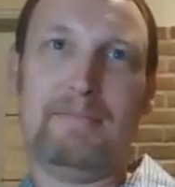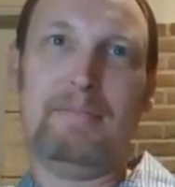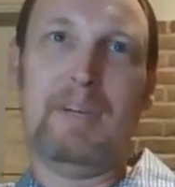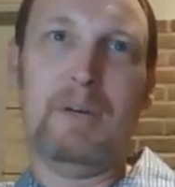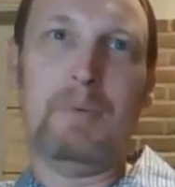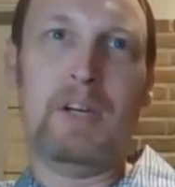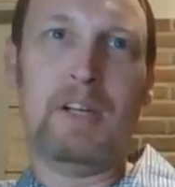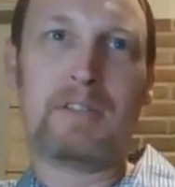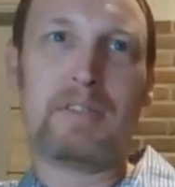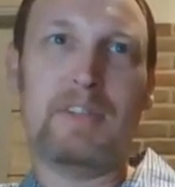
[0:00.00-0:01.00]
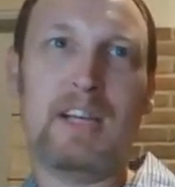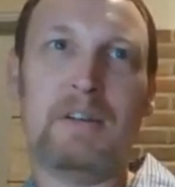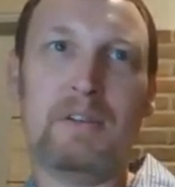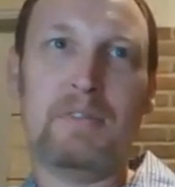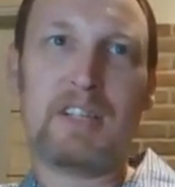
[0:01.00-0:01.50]
ways of now
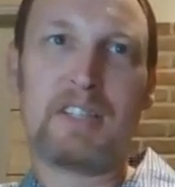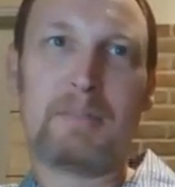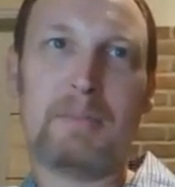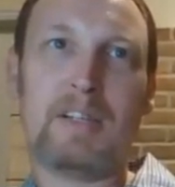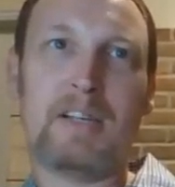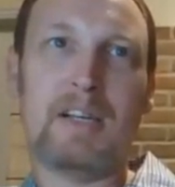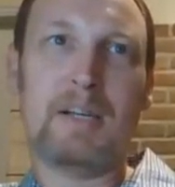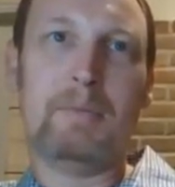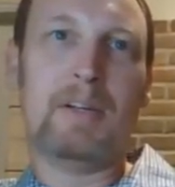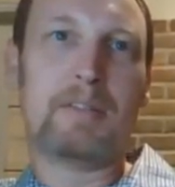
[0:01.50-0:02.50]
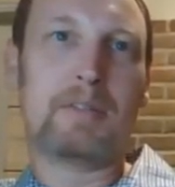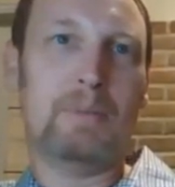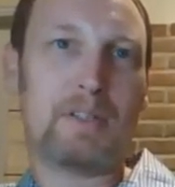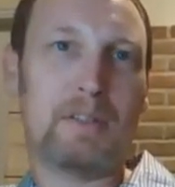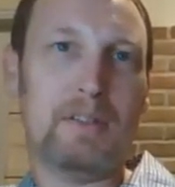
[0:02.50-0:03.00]
investing my time, not so
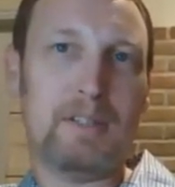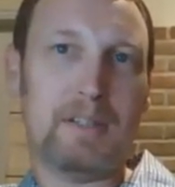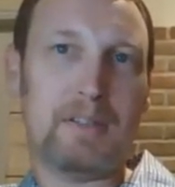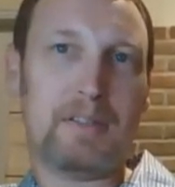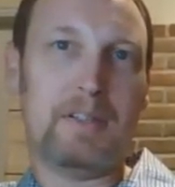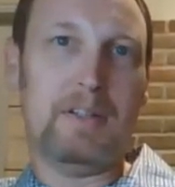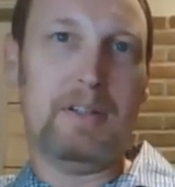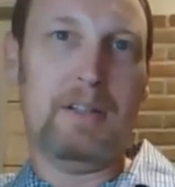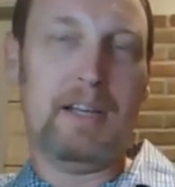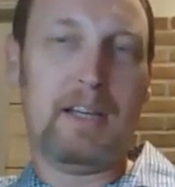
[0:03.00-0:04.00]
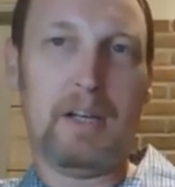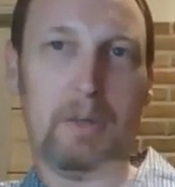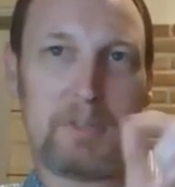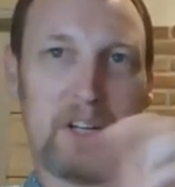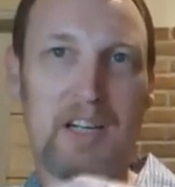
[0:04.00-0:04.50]
much in things that like help
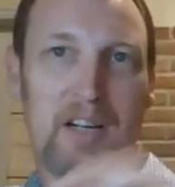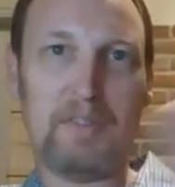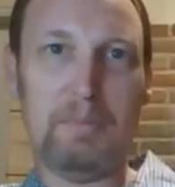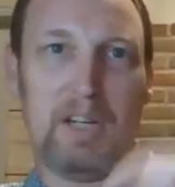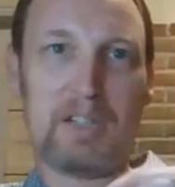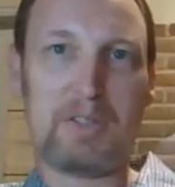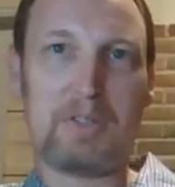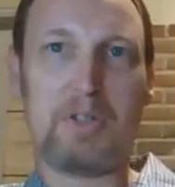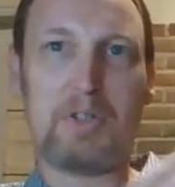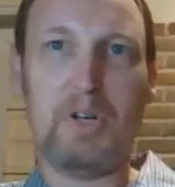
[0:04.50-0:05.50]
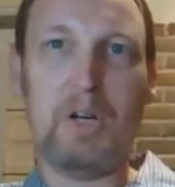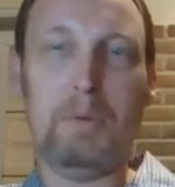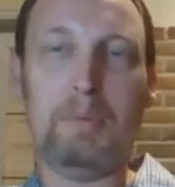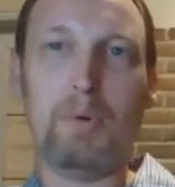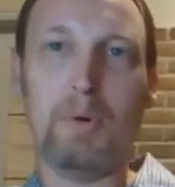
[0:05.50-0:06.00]
check off the boxes to show I'm
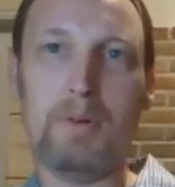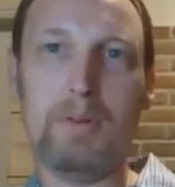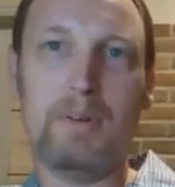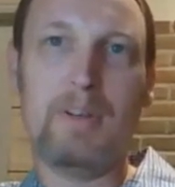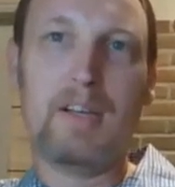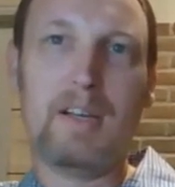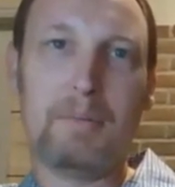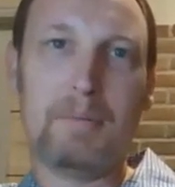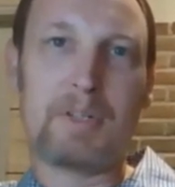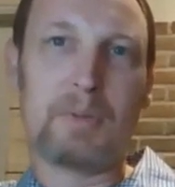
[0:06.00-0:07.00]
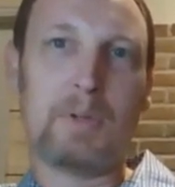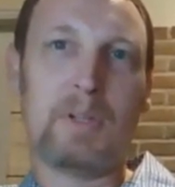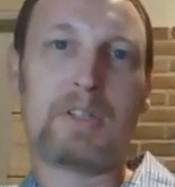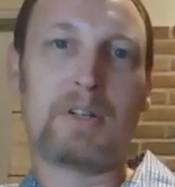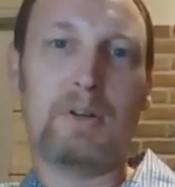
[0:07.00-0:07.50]
important, but to really
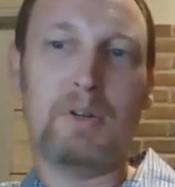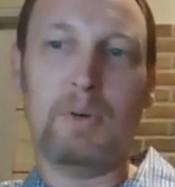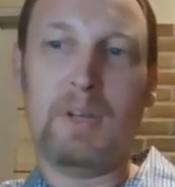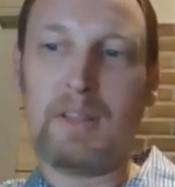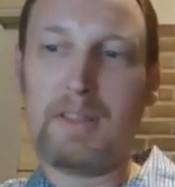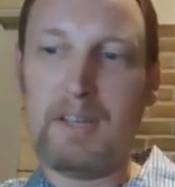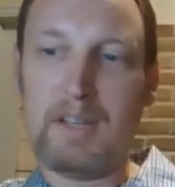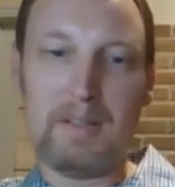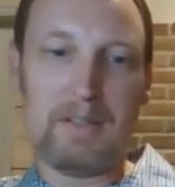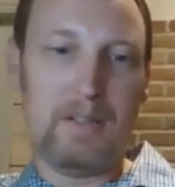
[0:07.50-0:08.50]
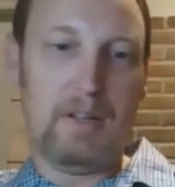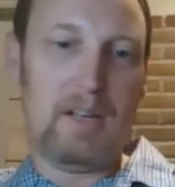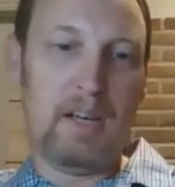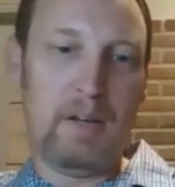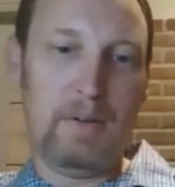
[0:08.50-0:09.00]
start doing things that
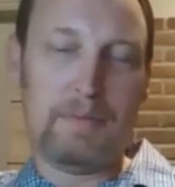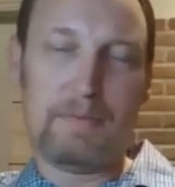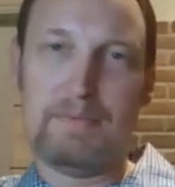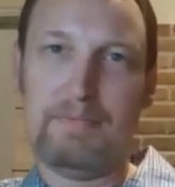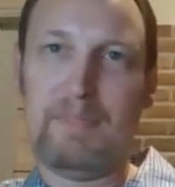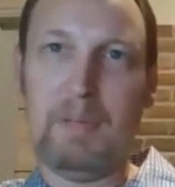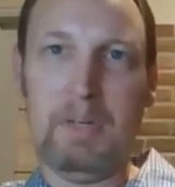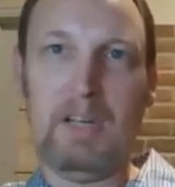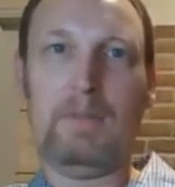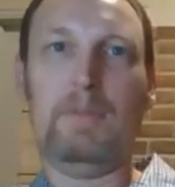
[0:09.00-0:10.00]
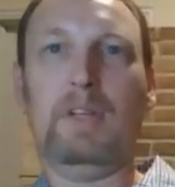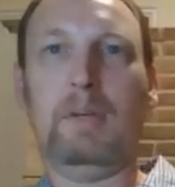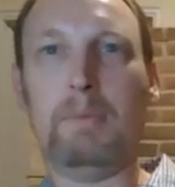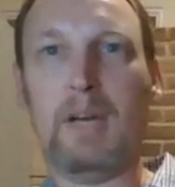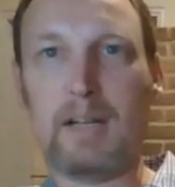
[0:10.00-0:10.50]
have a meaningful
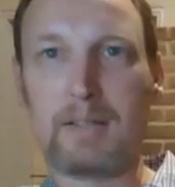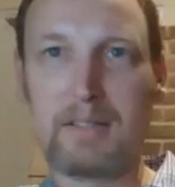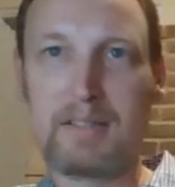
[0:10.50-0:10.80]
impact.